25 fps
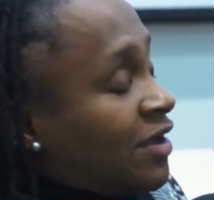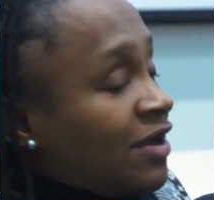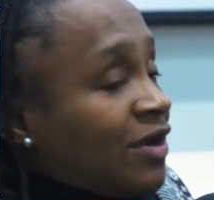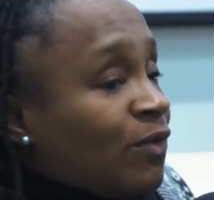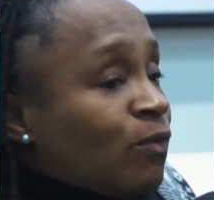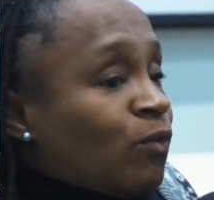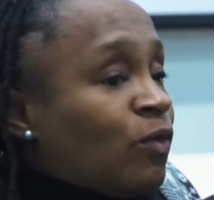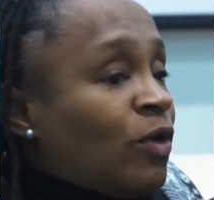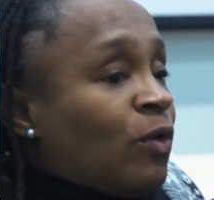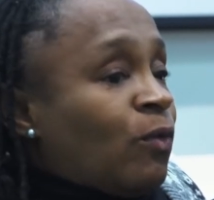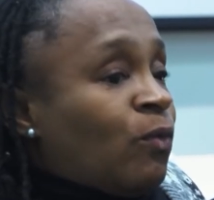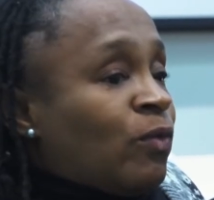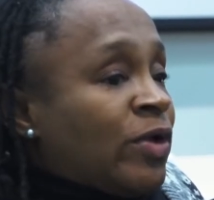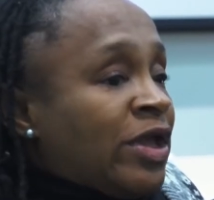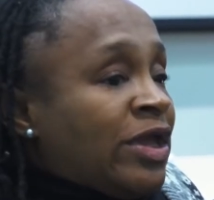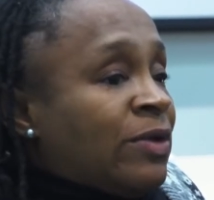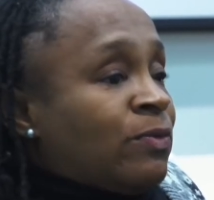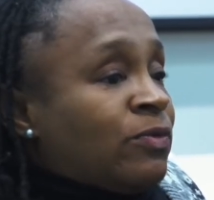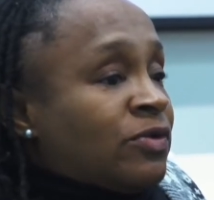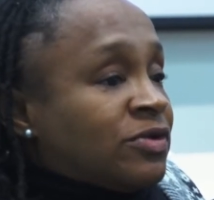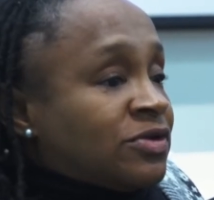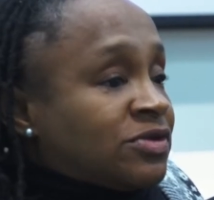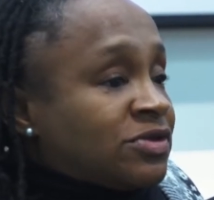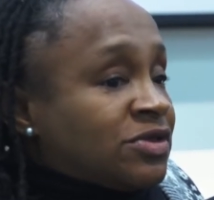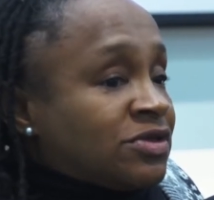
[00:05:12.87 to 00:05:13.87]
And what we
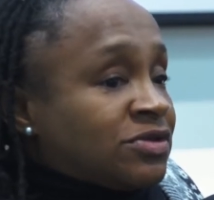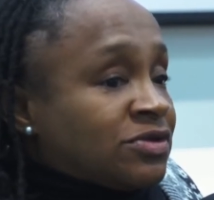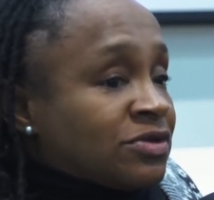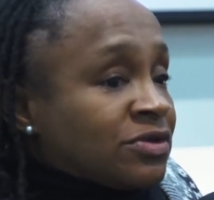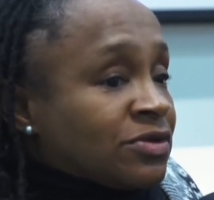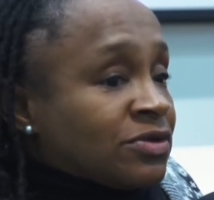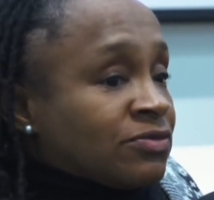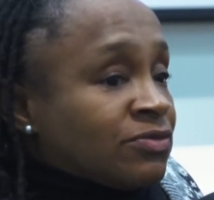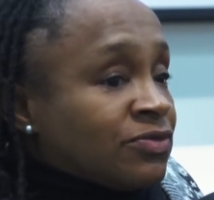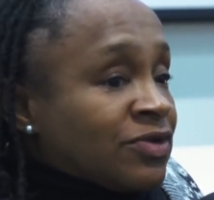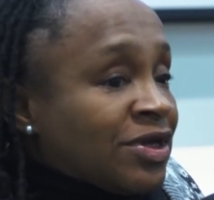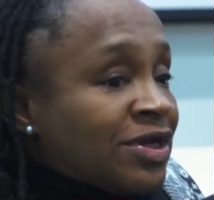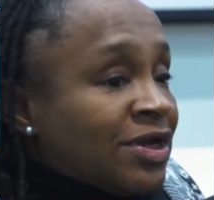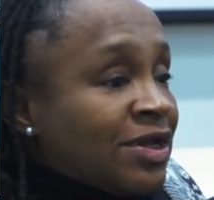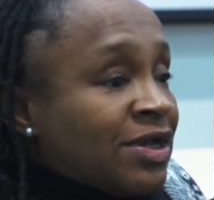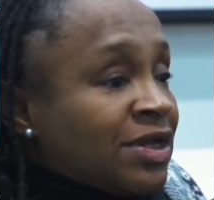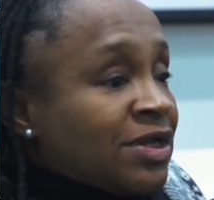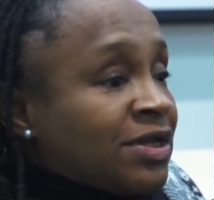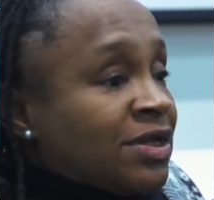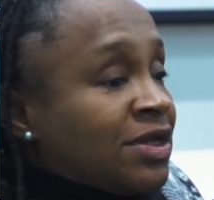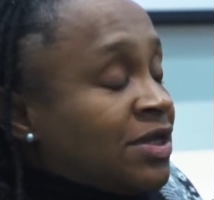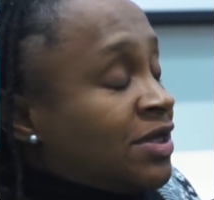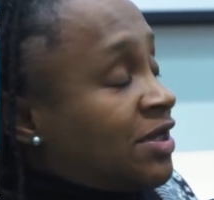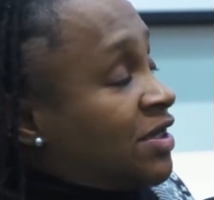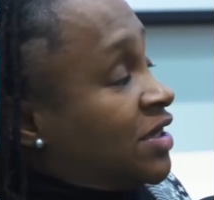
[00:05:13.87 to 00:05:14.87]
want to do,
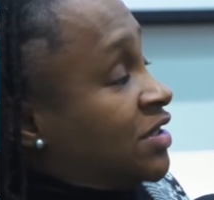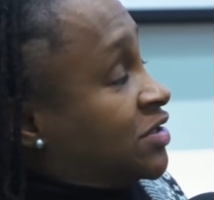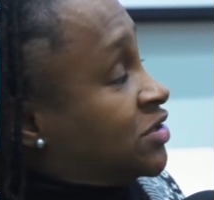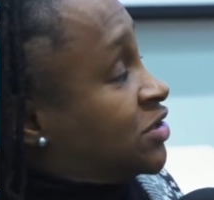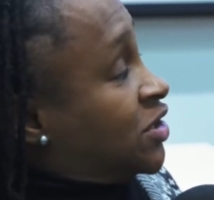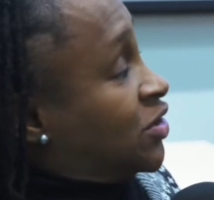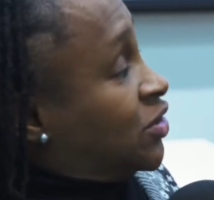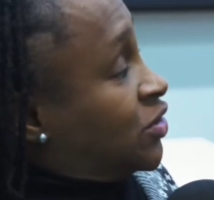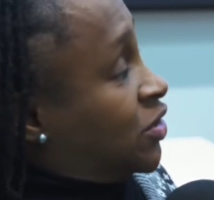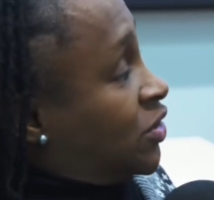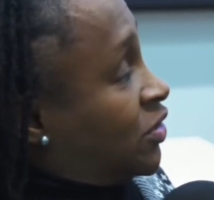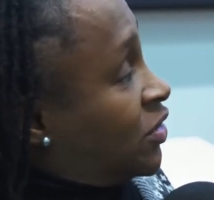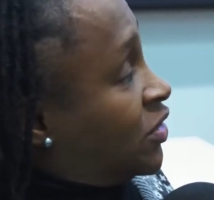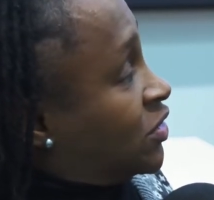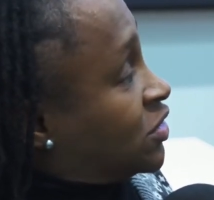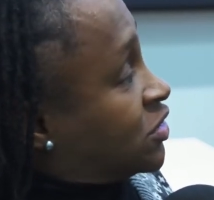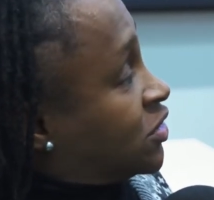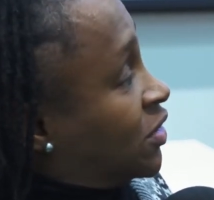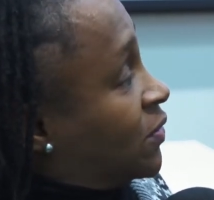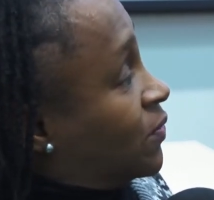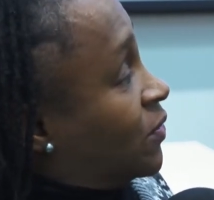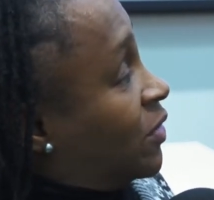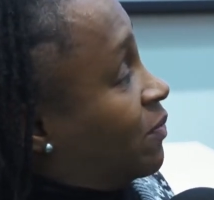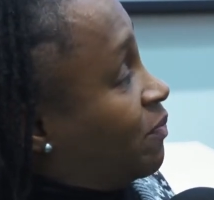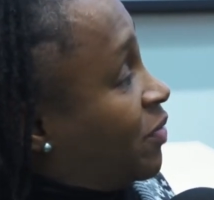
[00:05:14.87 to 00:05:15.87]
really, is to
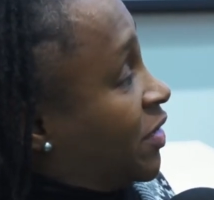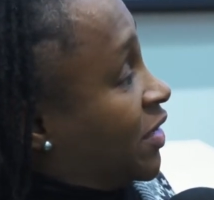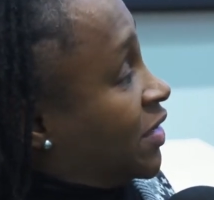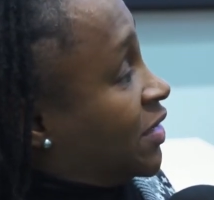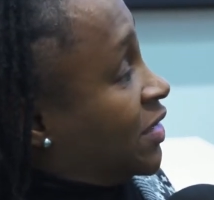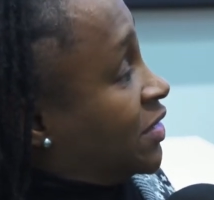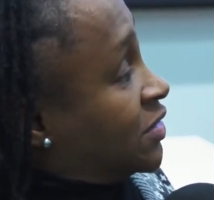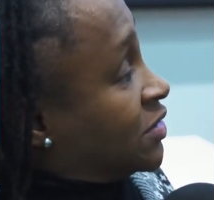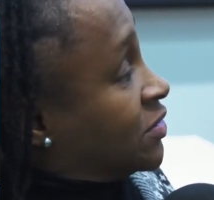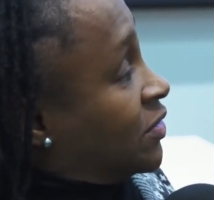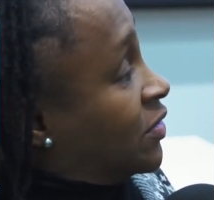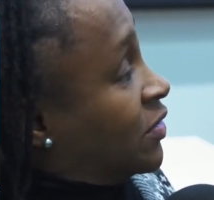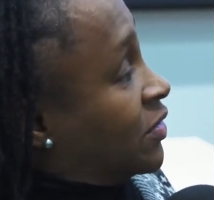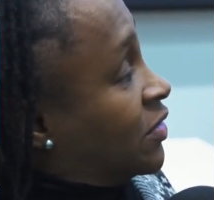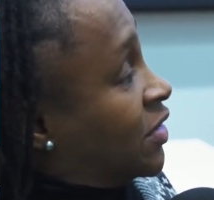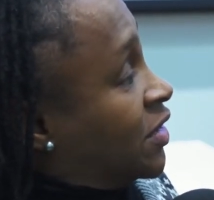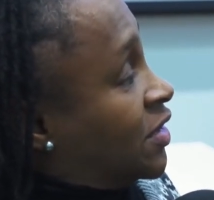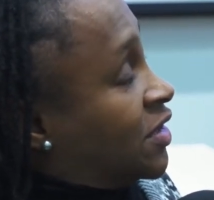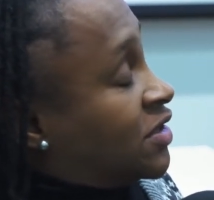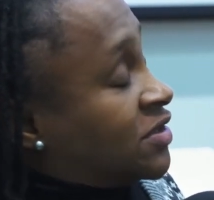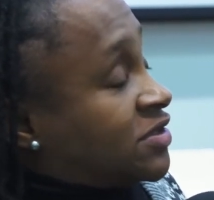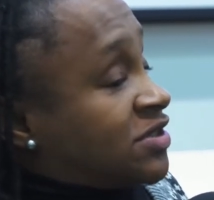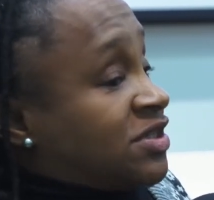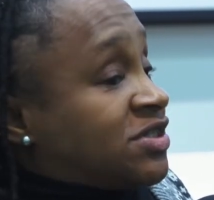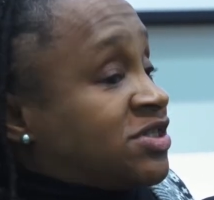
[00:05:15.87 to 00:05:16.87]
nurture what Becky's got
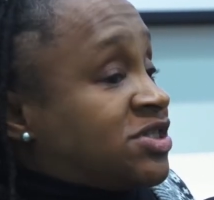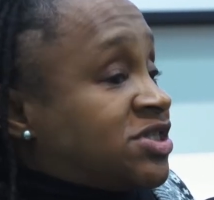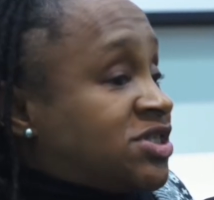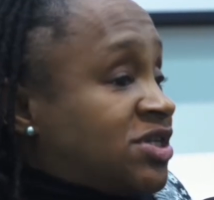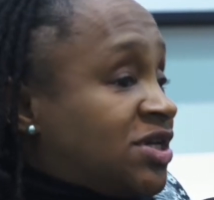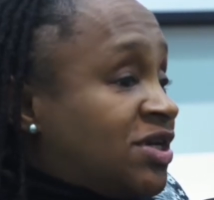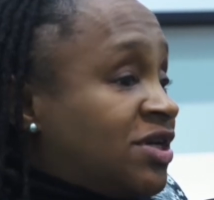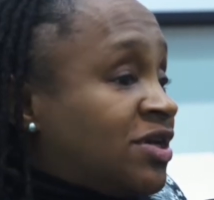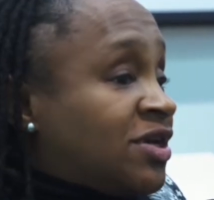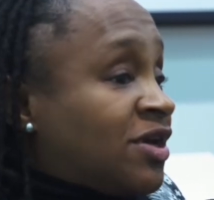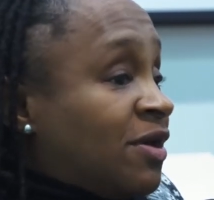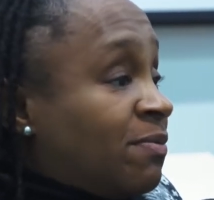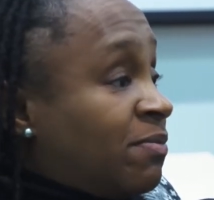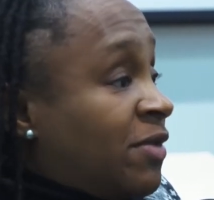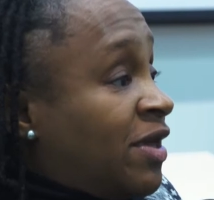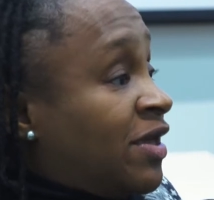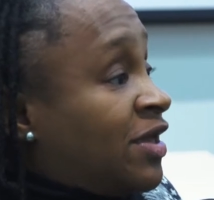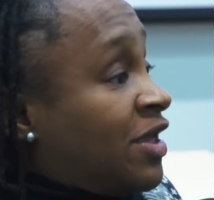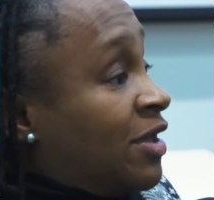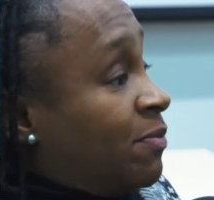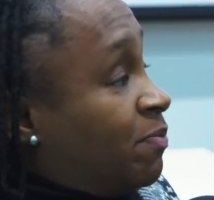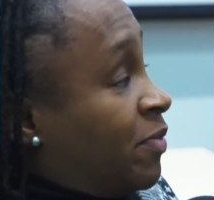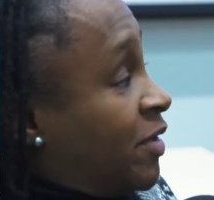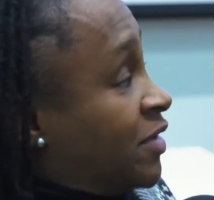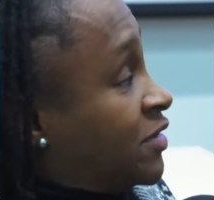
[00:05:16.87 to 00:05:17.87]
so she can
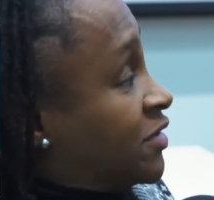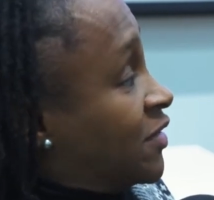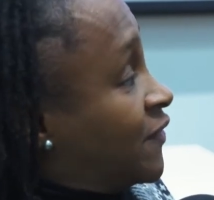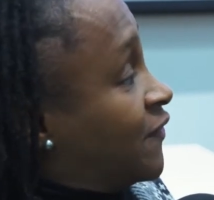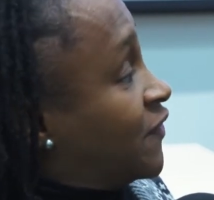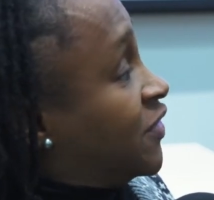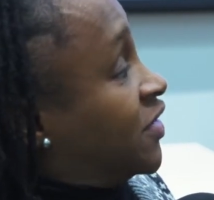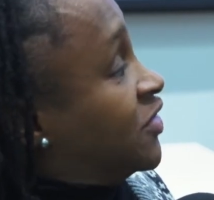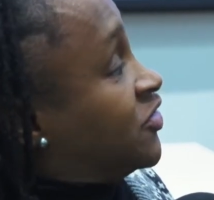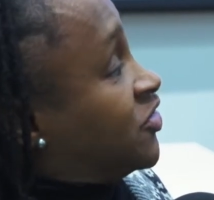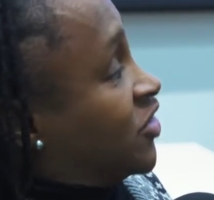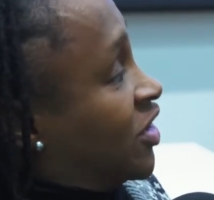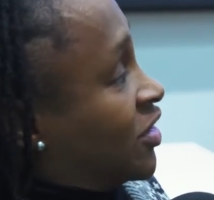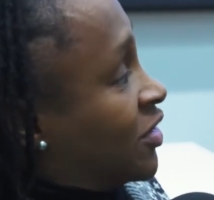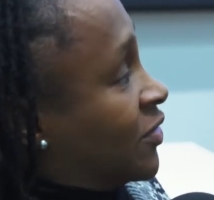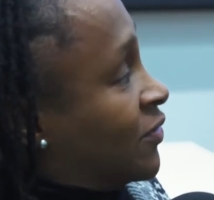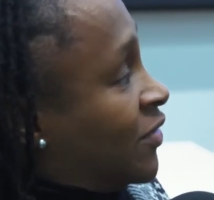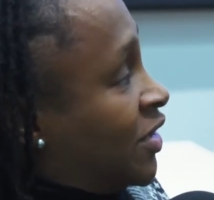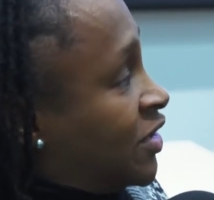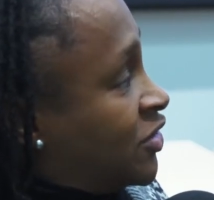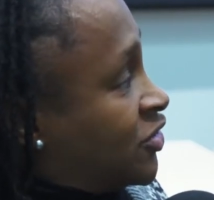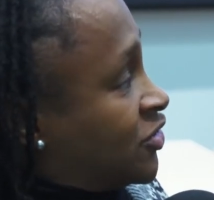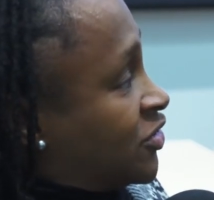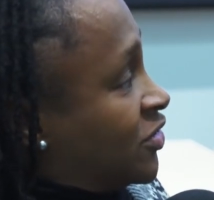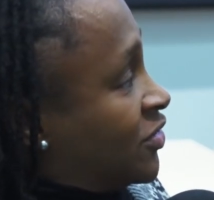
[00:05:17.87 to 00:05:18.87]
make it better for the
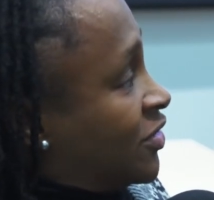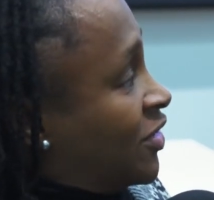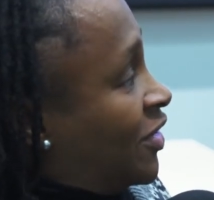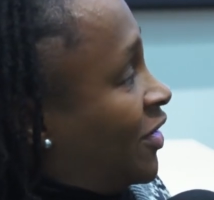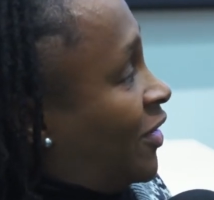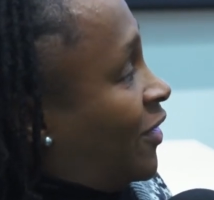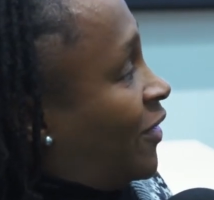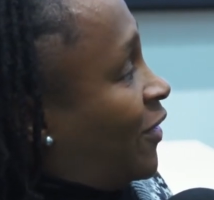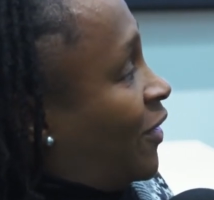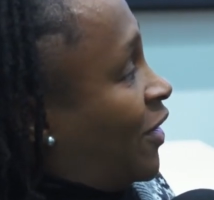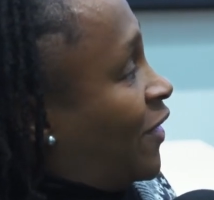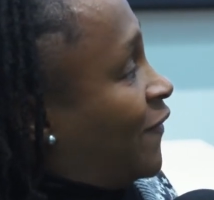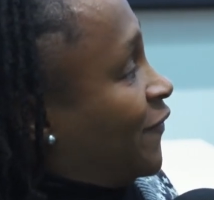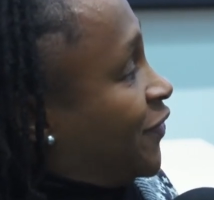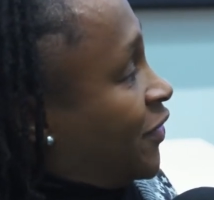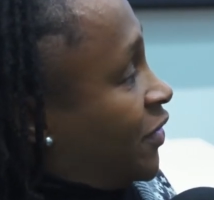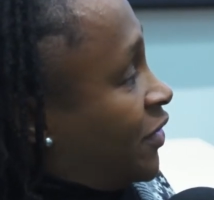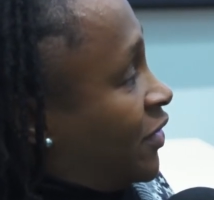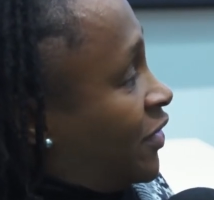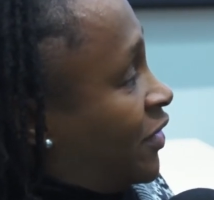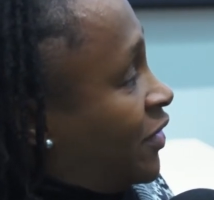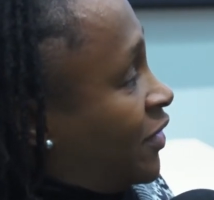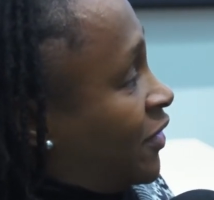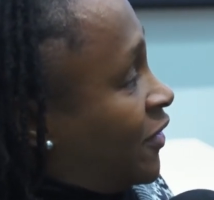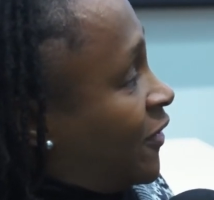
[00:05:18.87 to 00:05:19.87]
generation after
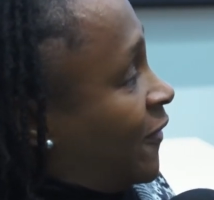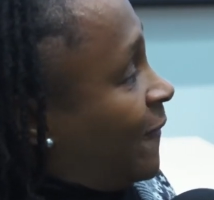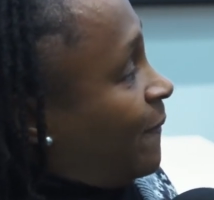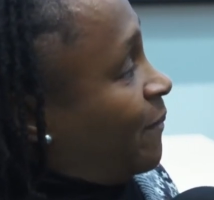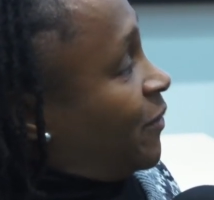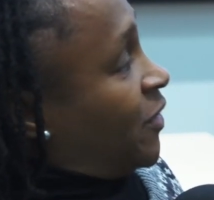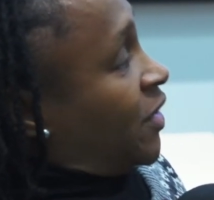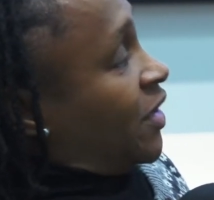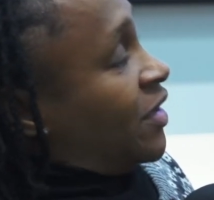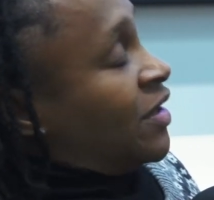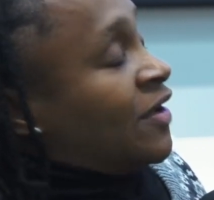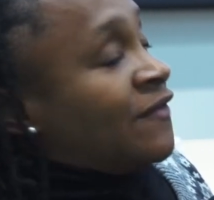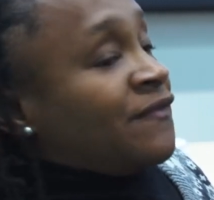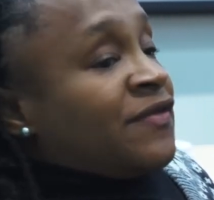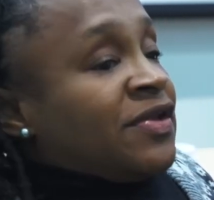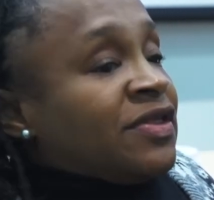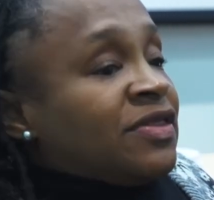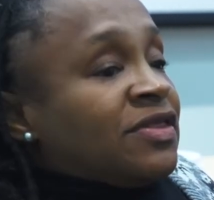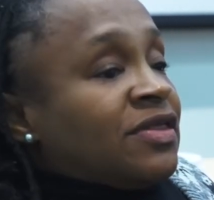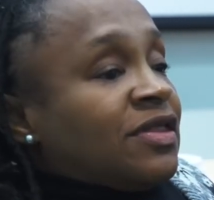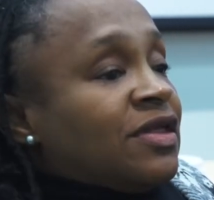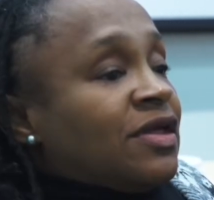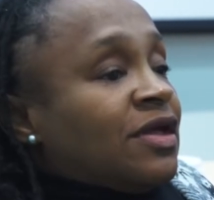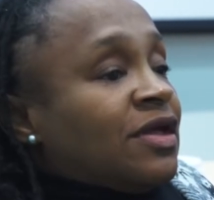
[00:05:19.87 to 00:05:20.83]
her. And I think